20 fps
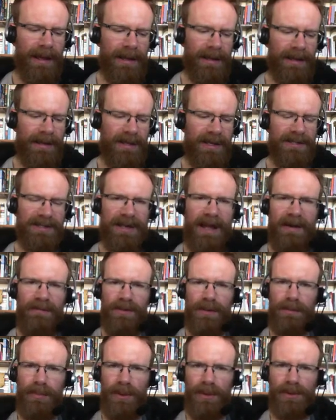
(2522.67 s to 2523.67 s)
And he doesn't
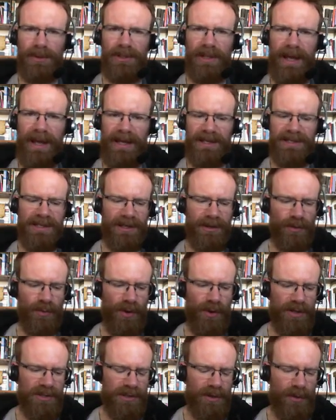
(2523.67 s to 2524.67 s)
have the bull legs that could
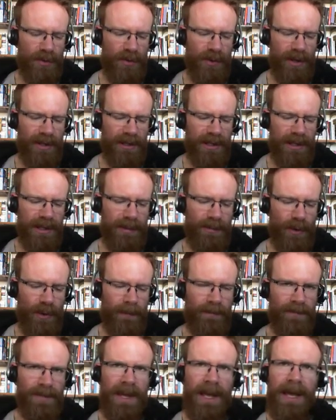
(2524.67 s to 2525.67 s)
run so quickly
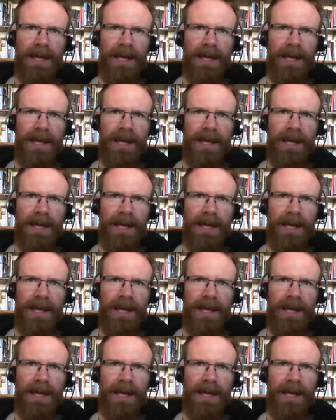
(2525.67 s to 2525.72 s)
anymore.